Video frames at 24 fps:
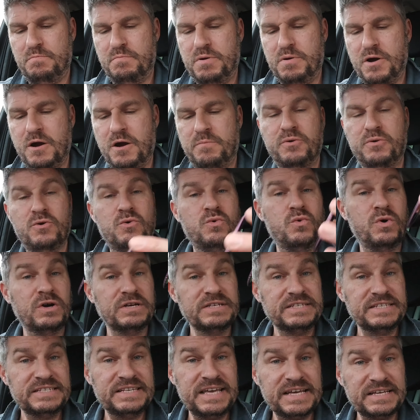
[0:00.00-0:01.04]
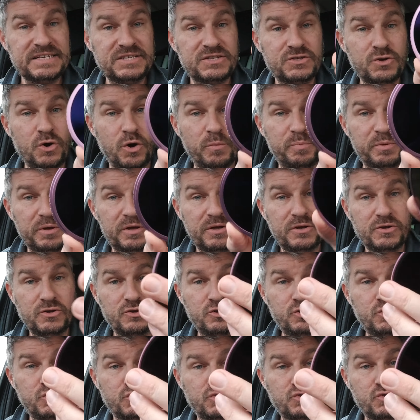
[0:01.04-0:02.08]
purple 6-stop
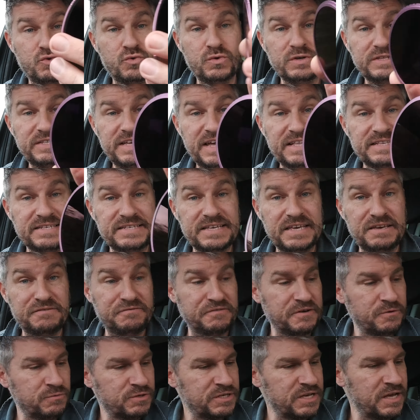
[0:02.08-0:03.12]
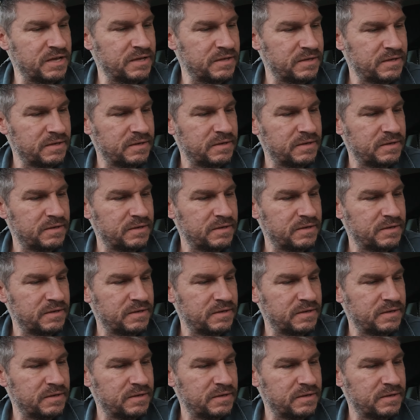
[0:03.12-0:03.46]
neutral density filter,